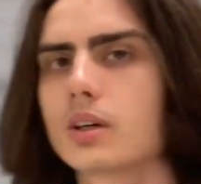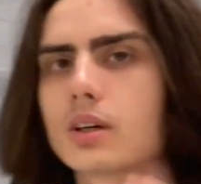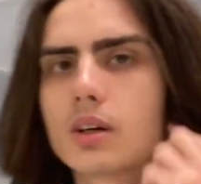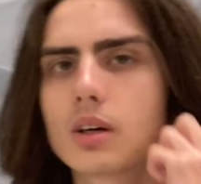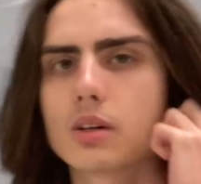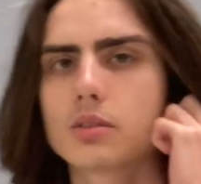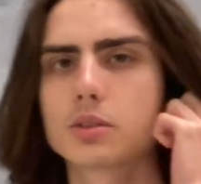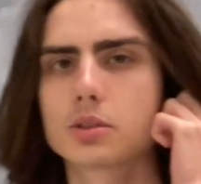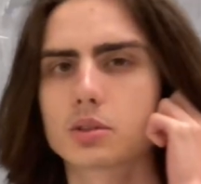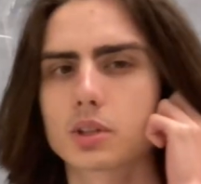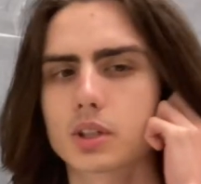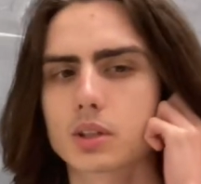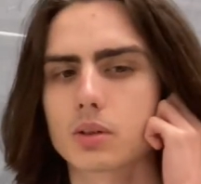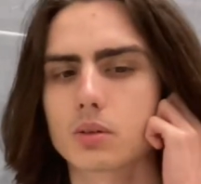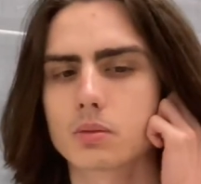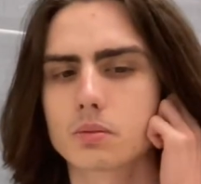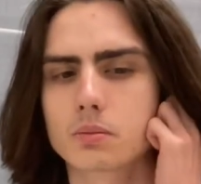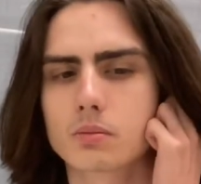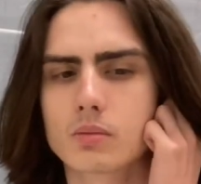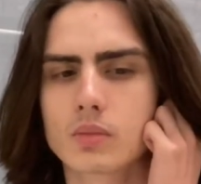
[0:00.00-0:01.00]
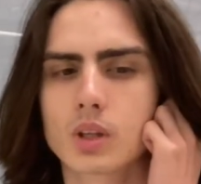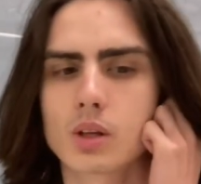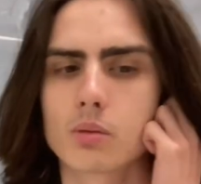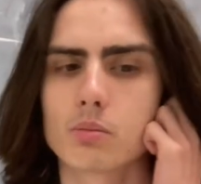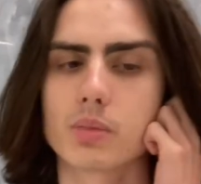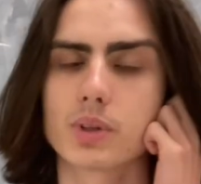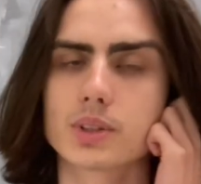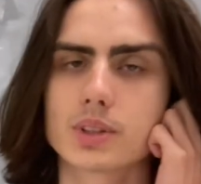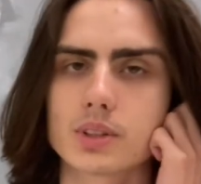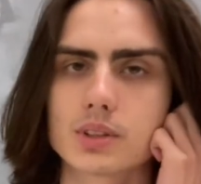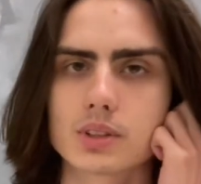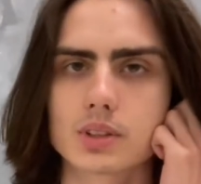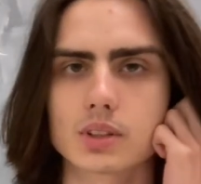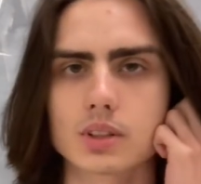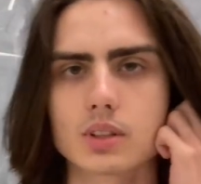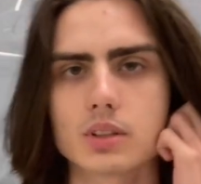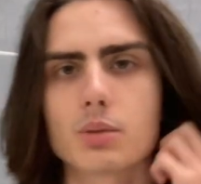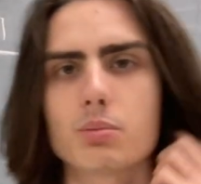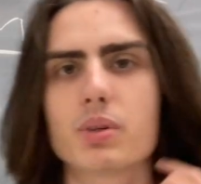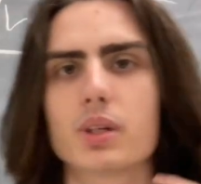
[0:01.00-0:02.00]
of the triangle. But it still
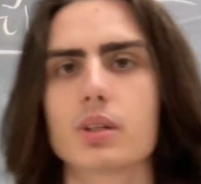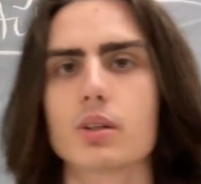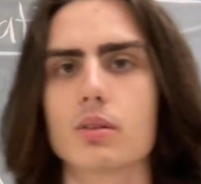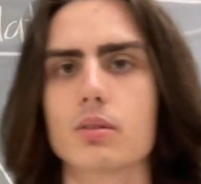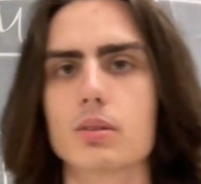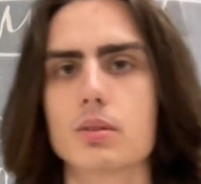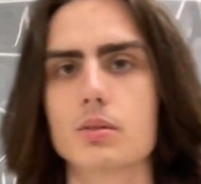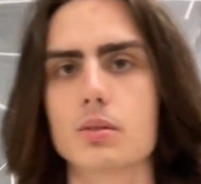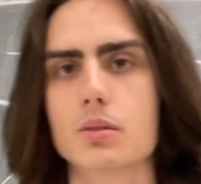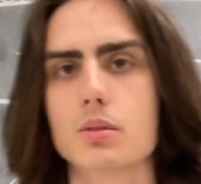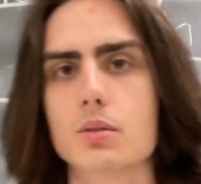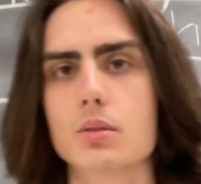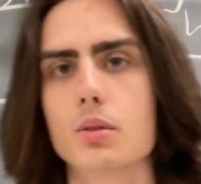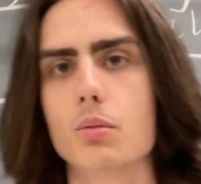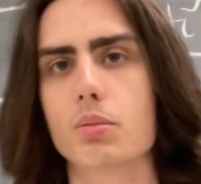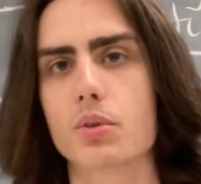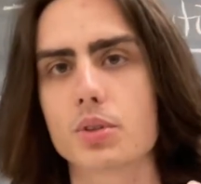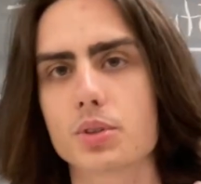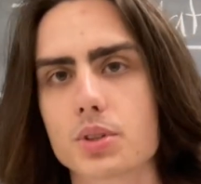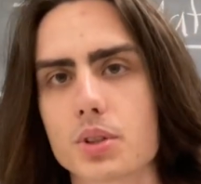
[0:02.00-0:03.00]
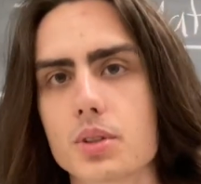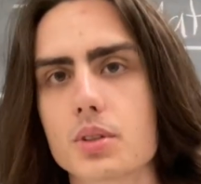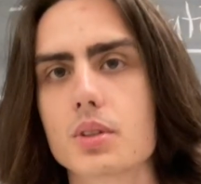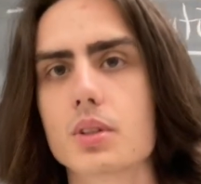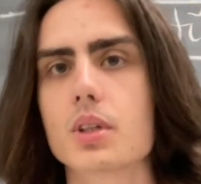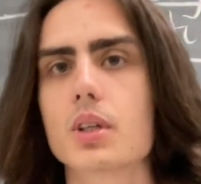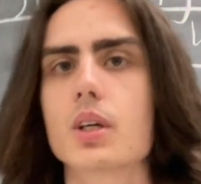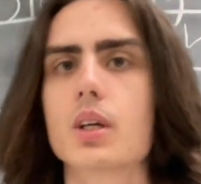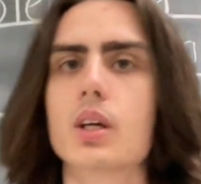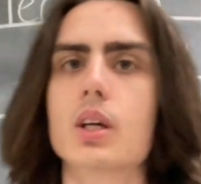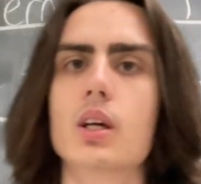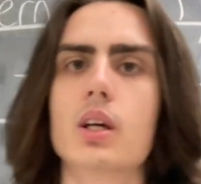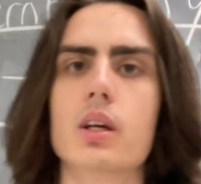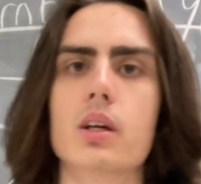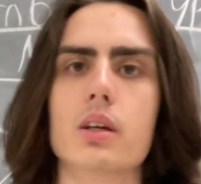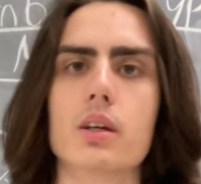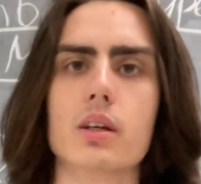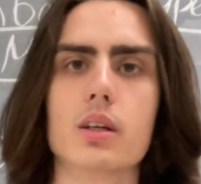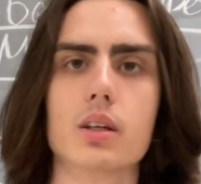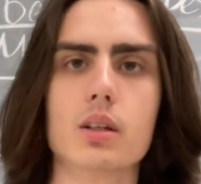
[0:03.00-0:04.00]
depends on the person,
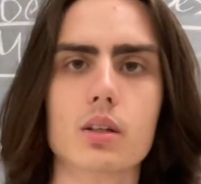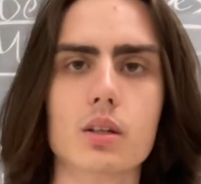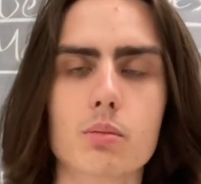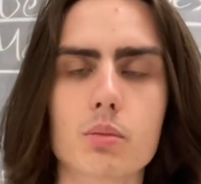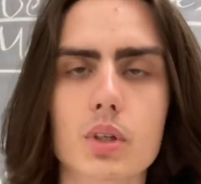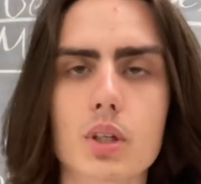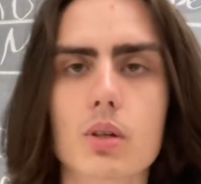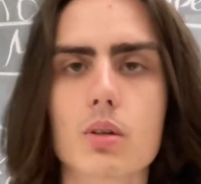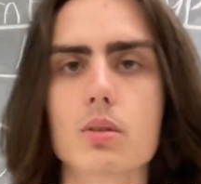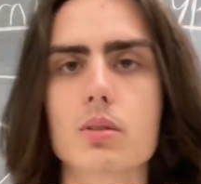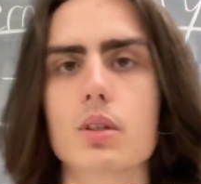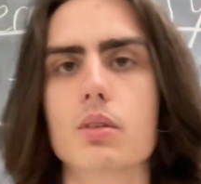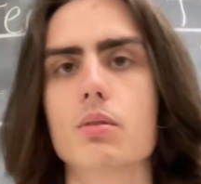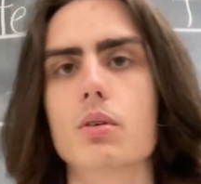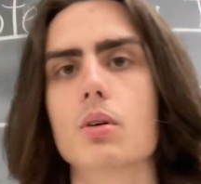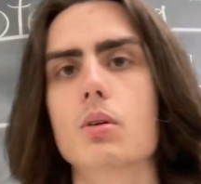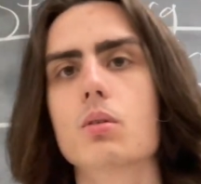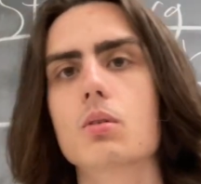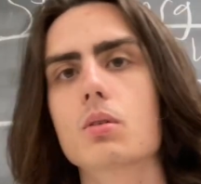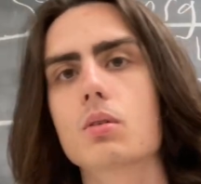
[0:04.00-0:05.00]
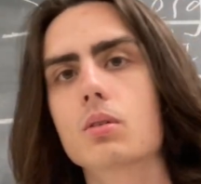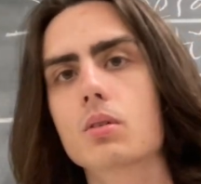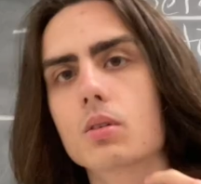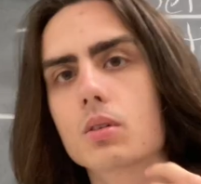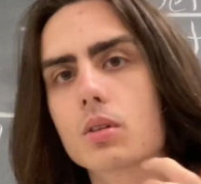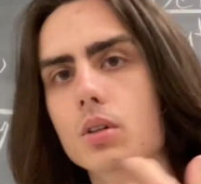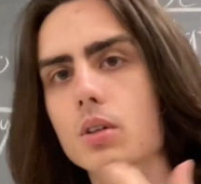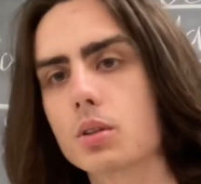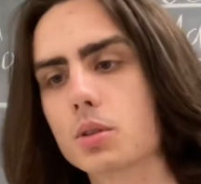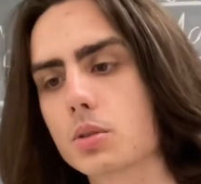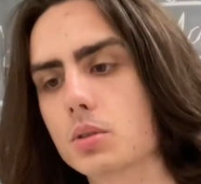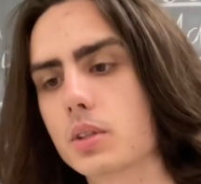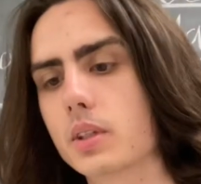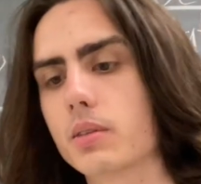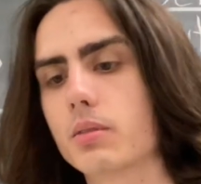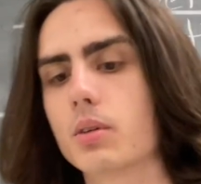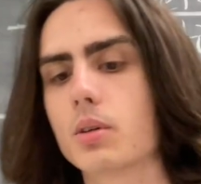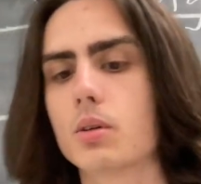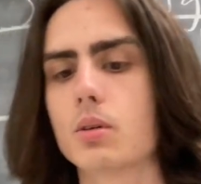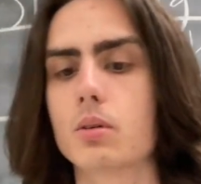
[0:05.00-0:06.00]
economical level, conscious
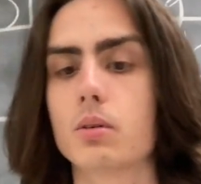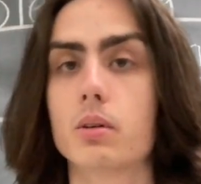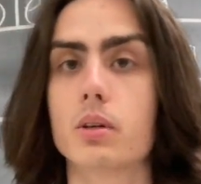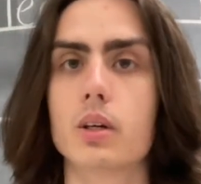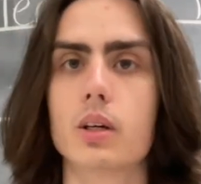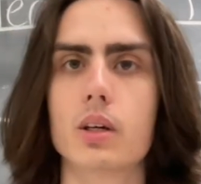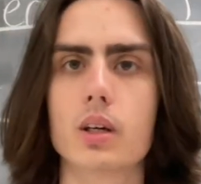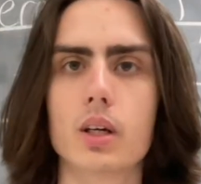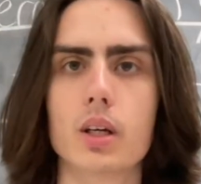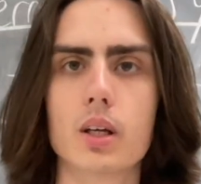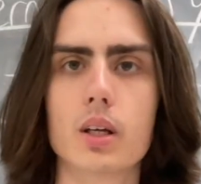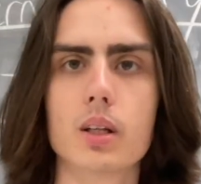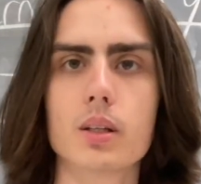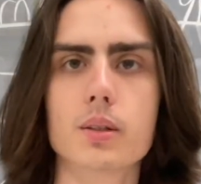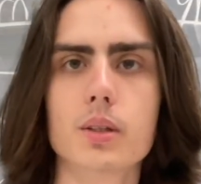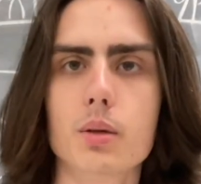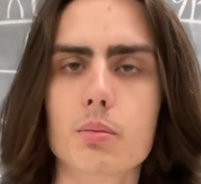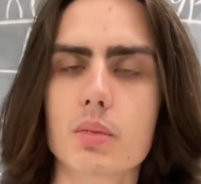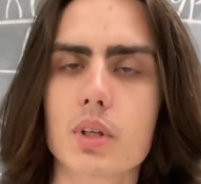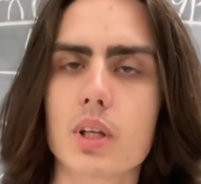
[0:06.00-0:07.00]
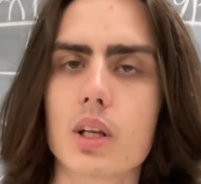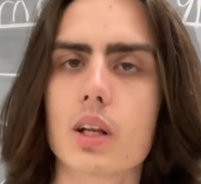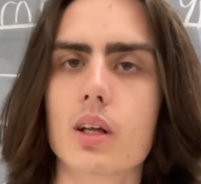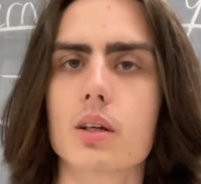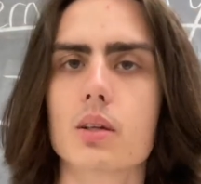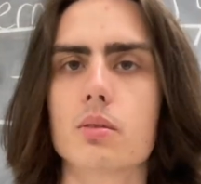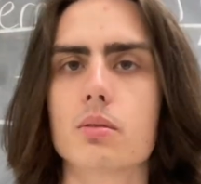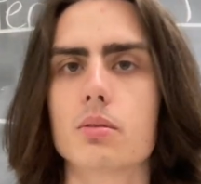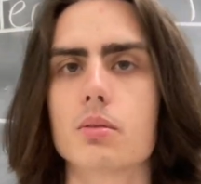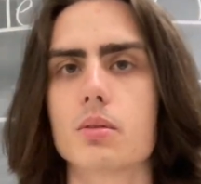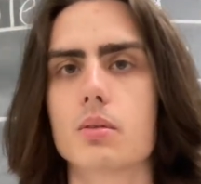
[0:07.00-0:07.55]
level, time in life,